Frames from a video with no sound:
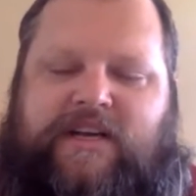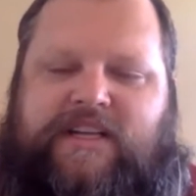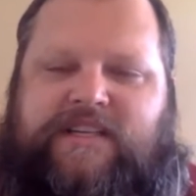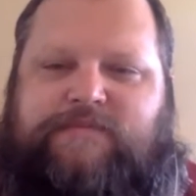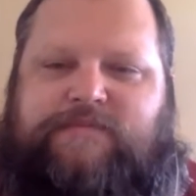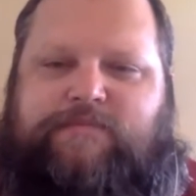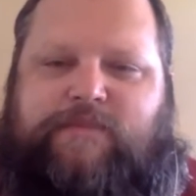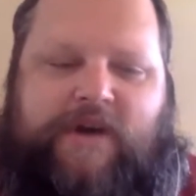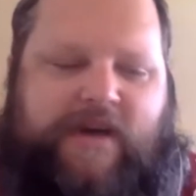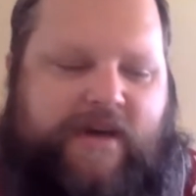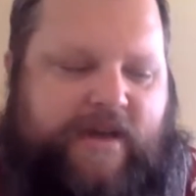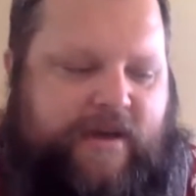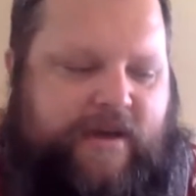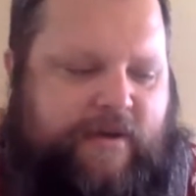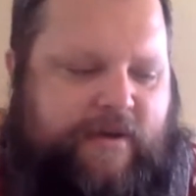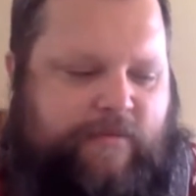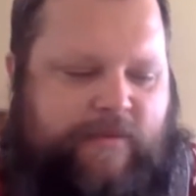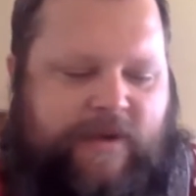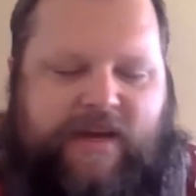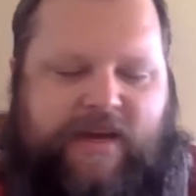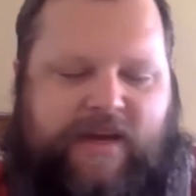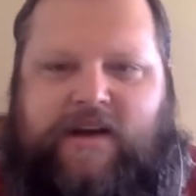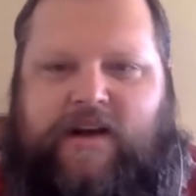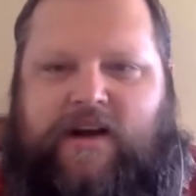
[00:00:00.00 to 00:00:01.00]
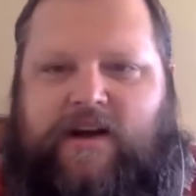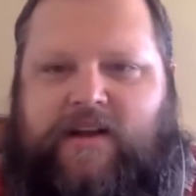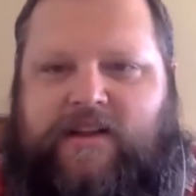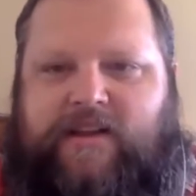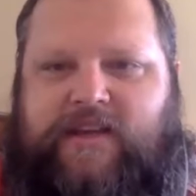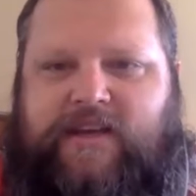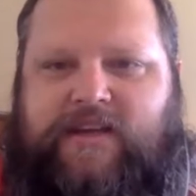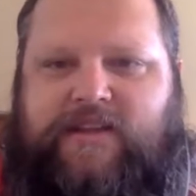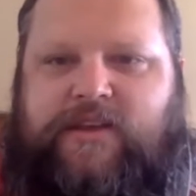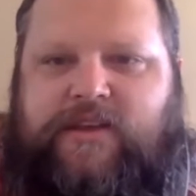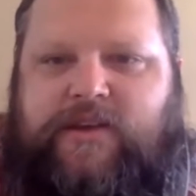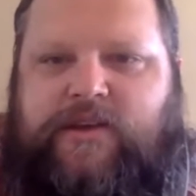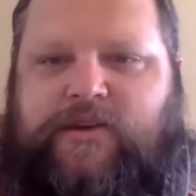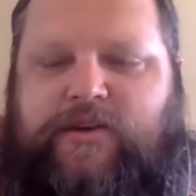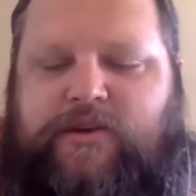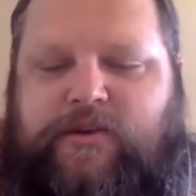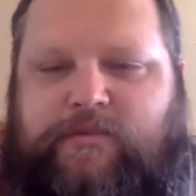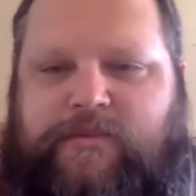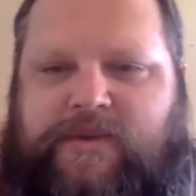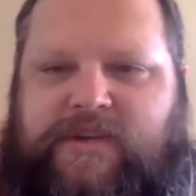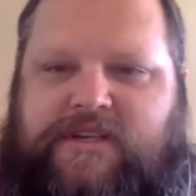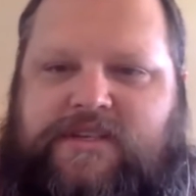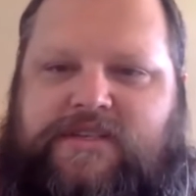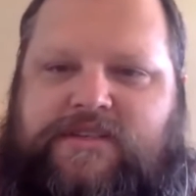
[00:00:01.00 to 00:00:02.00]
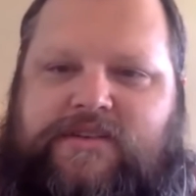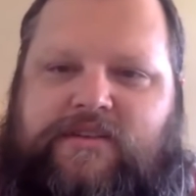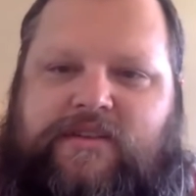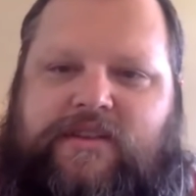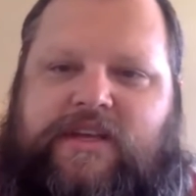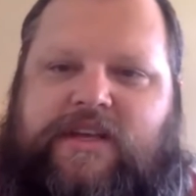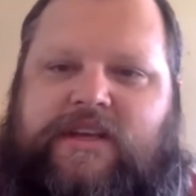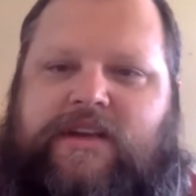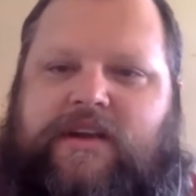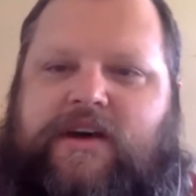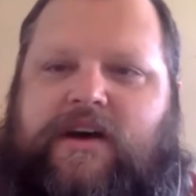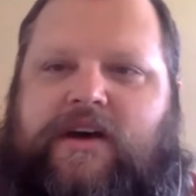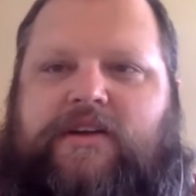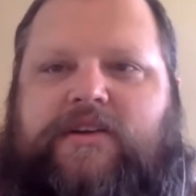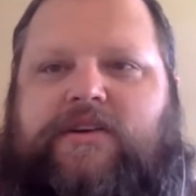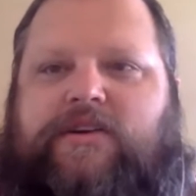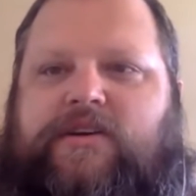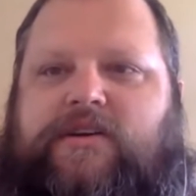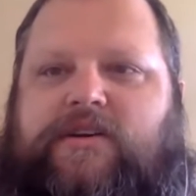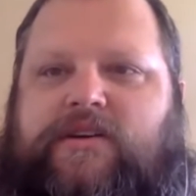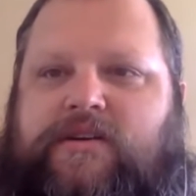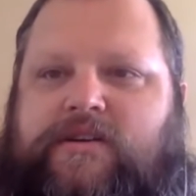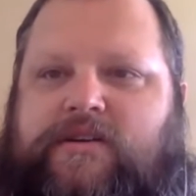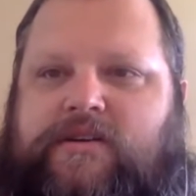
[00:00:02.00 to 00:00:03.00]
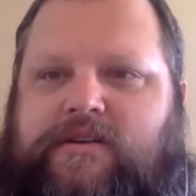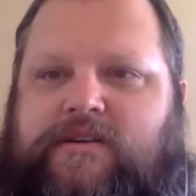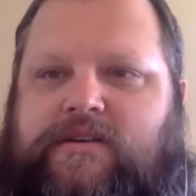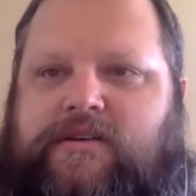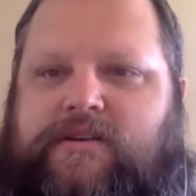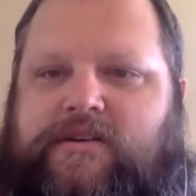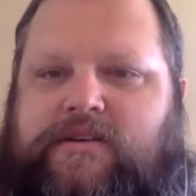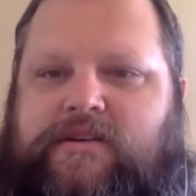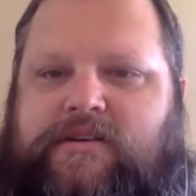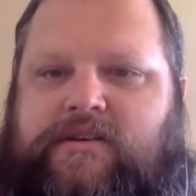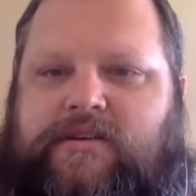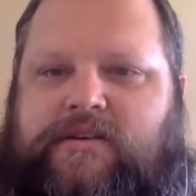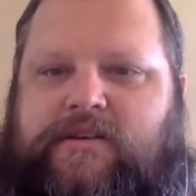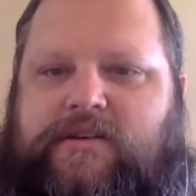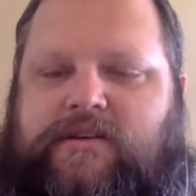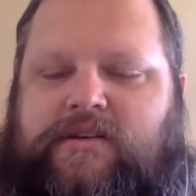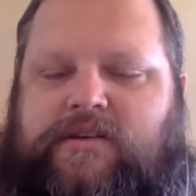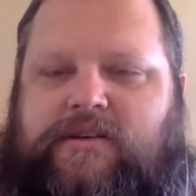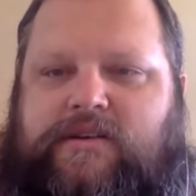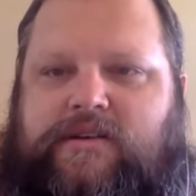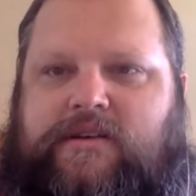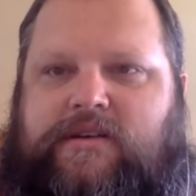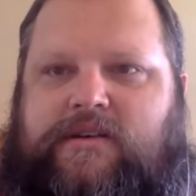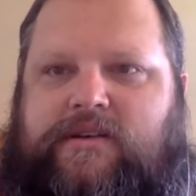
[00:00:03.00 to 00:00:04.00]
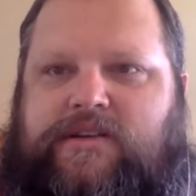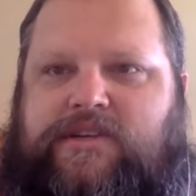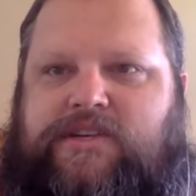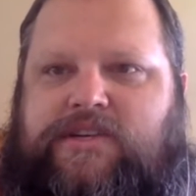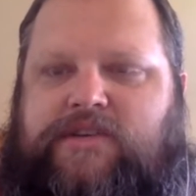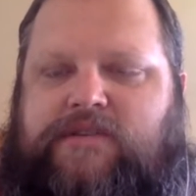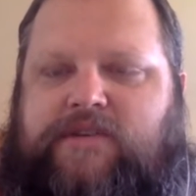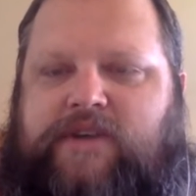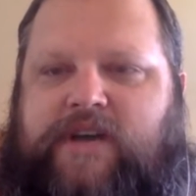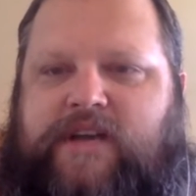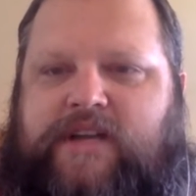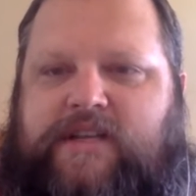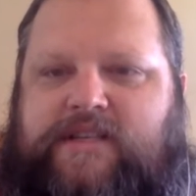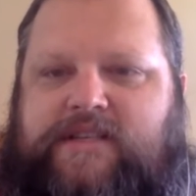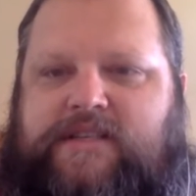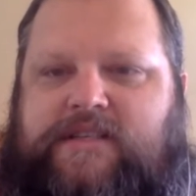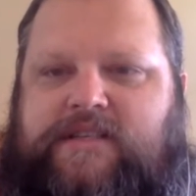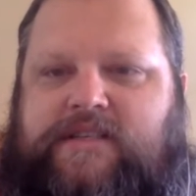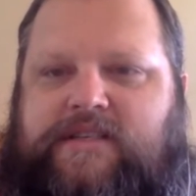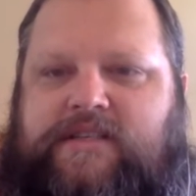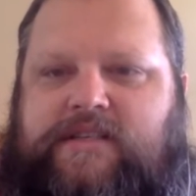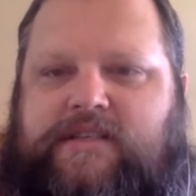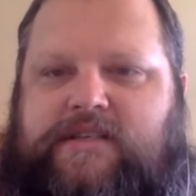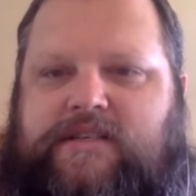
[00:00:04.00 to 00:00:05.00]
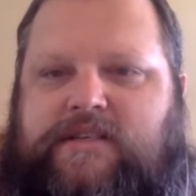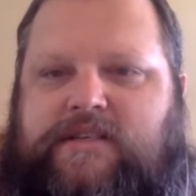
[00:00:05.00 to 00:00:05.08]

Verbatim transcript: It's by my colleague, the UU minister Lynn Ungar. She writes